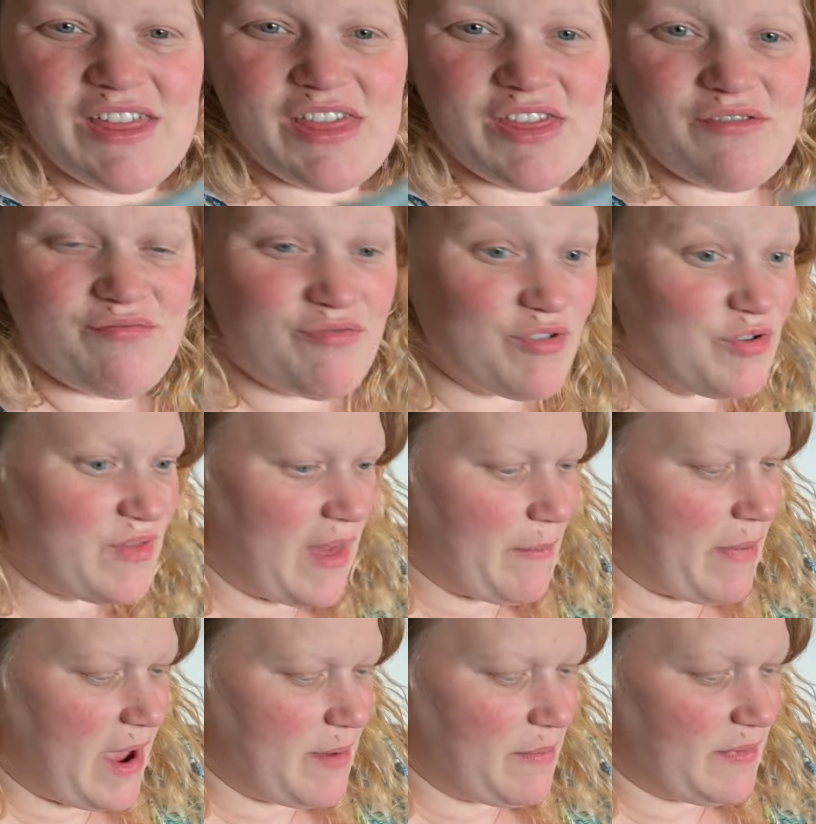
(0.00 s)
through that
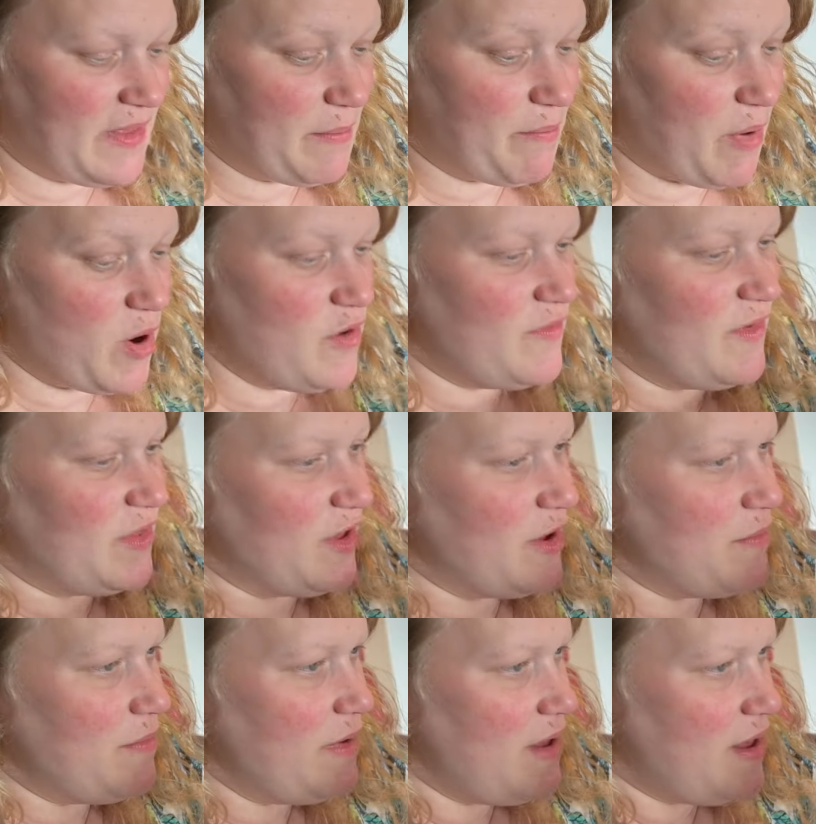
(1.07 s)
paper that both of
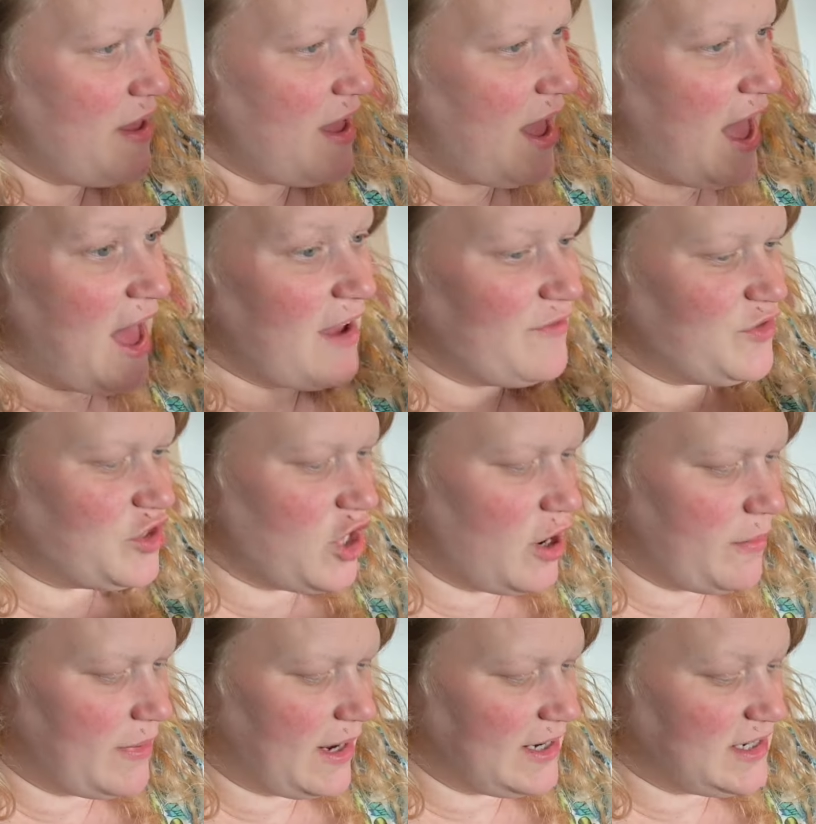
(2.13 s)
them have
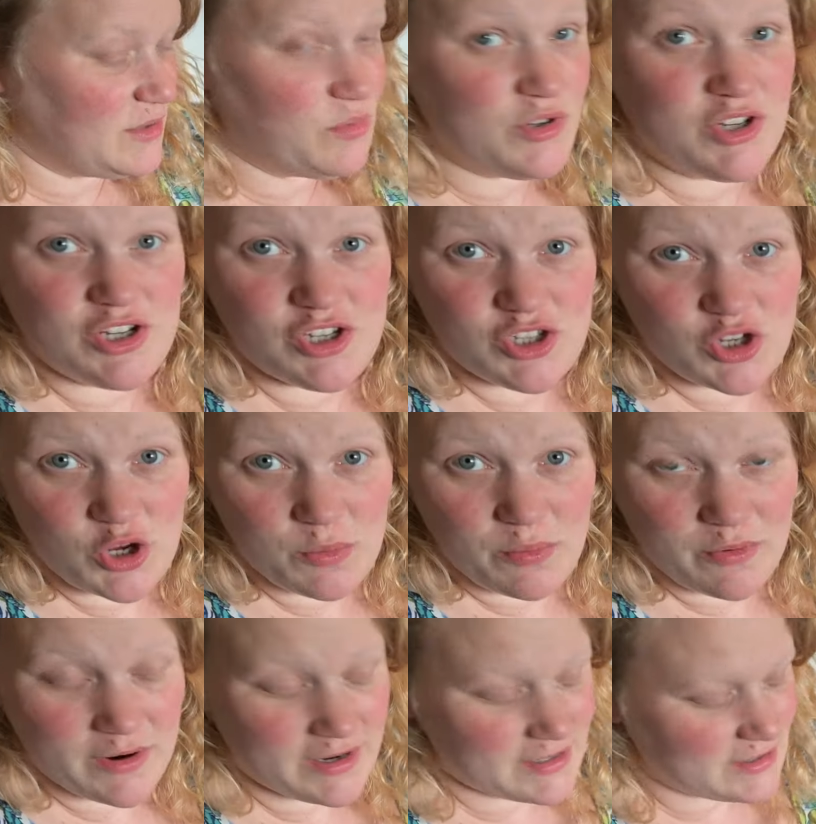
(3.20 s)
germinated, which is
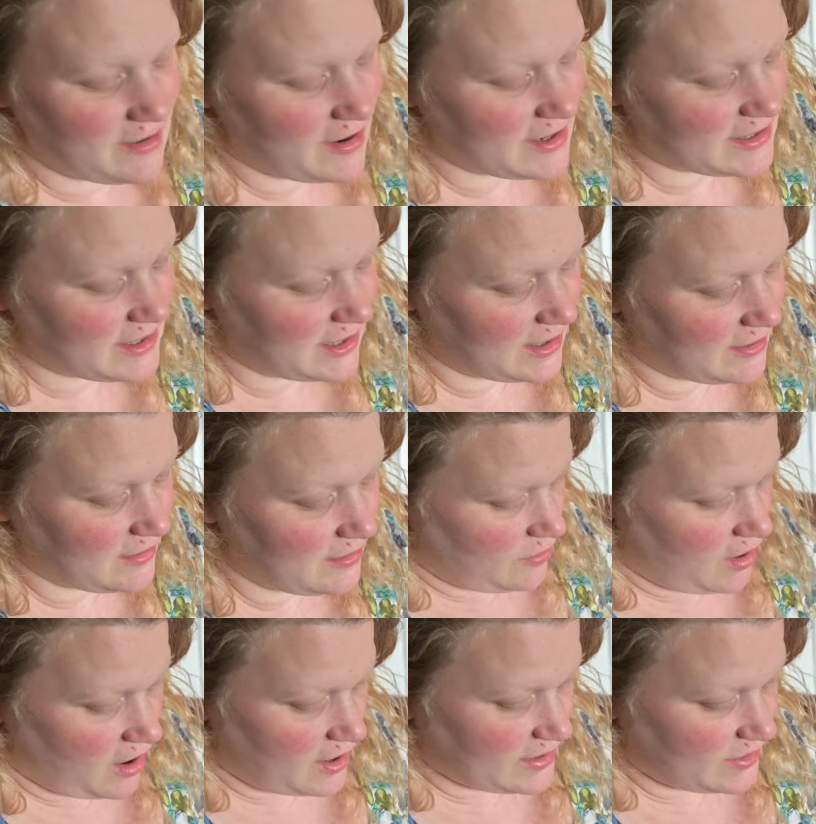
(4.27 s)
super exciting.
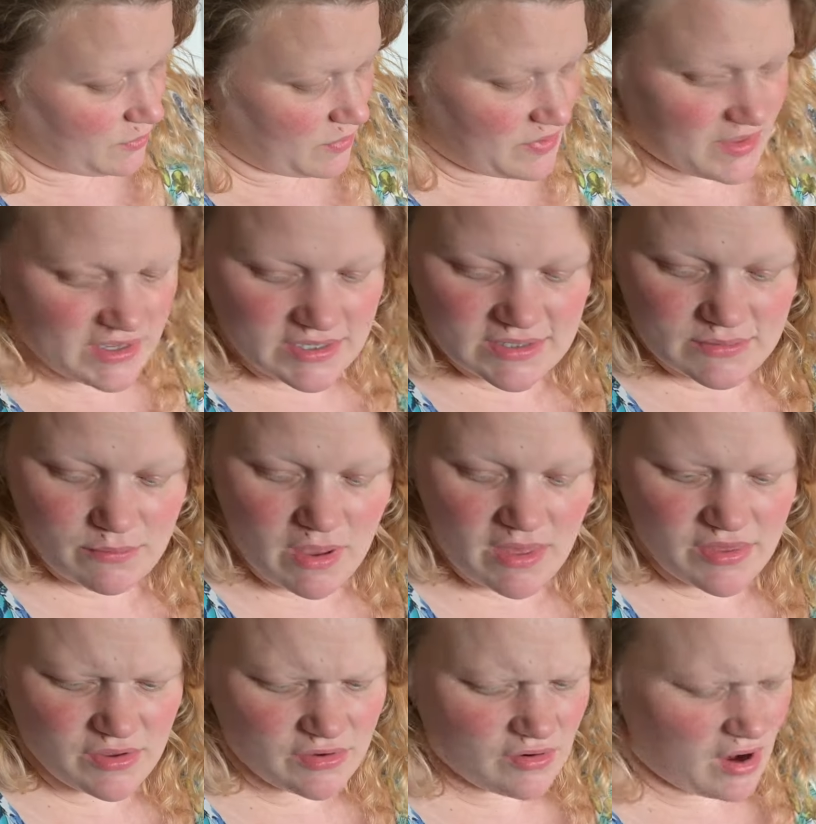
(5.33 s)
Like I said, with this
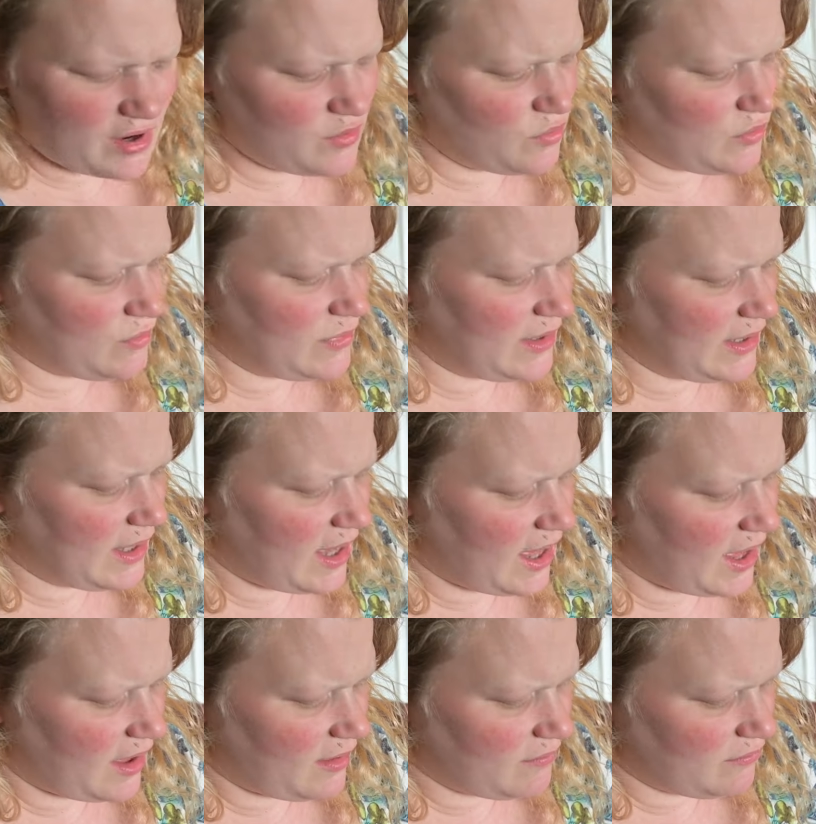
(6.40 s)
method I normally
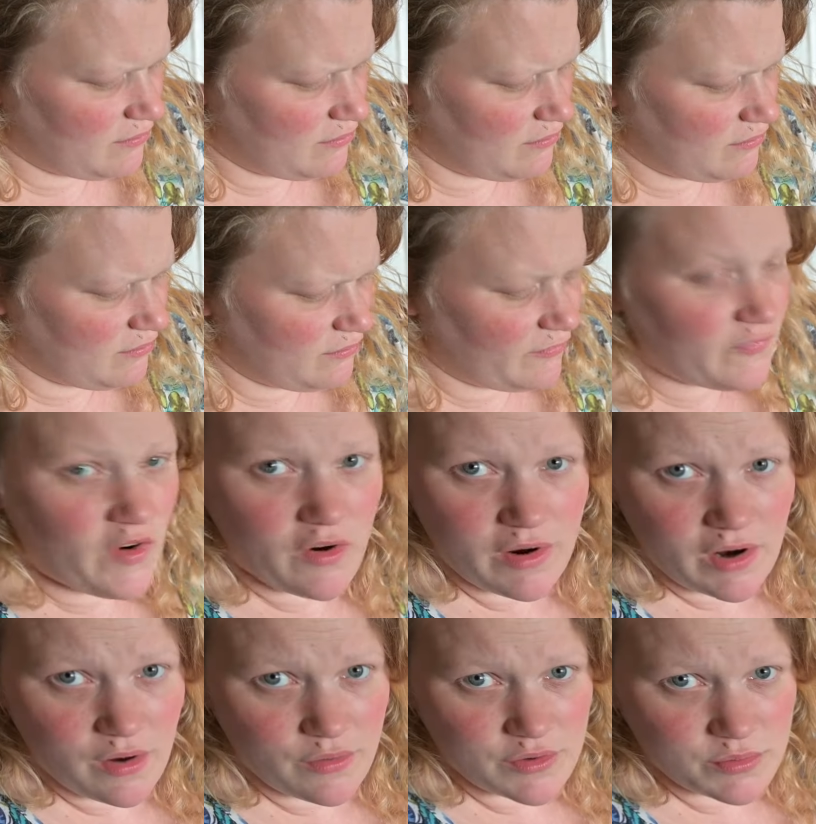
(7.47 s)
get very
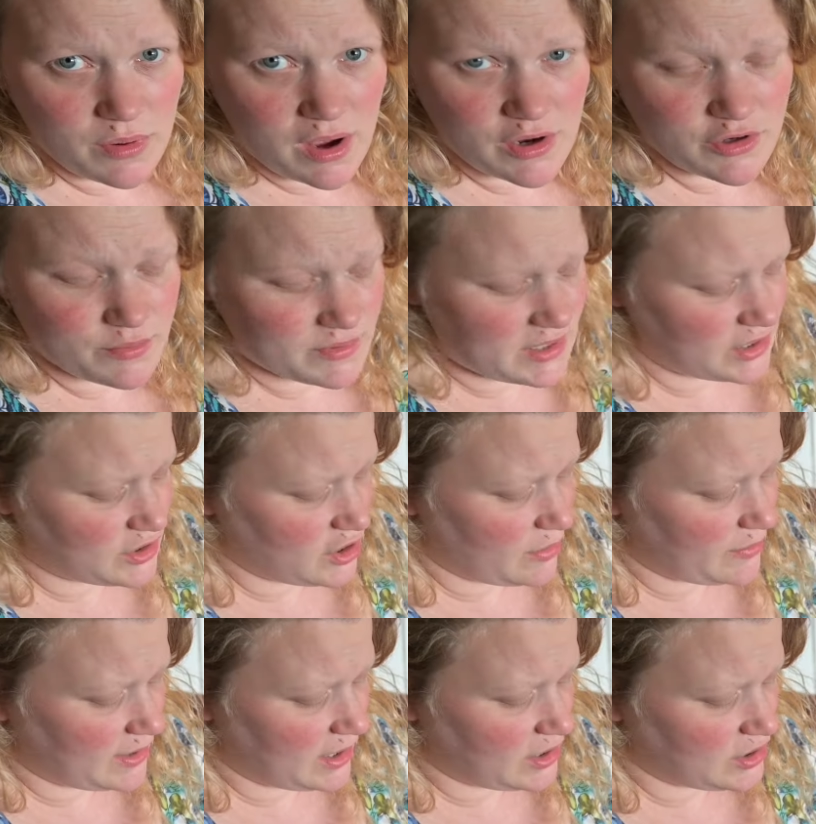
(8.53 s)
close to 100%
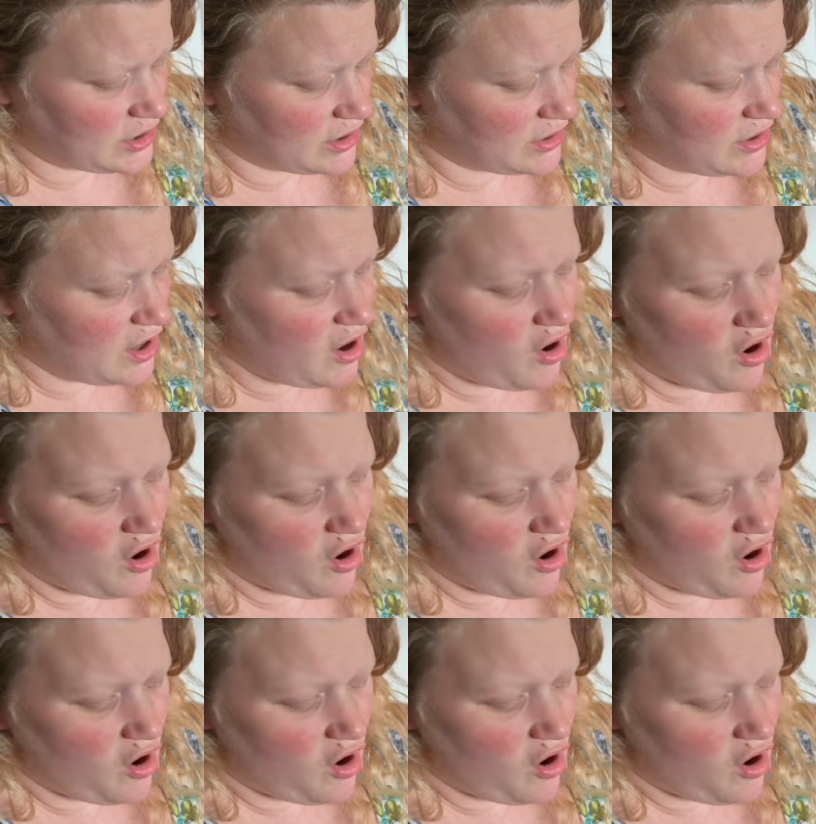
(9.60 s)
germination.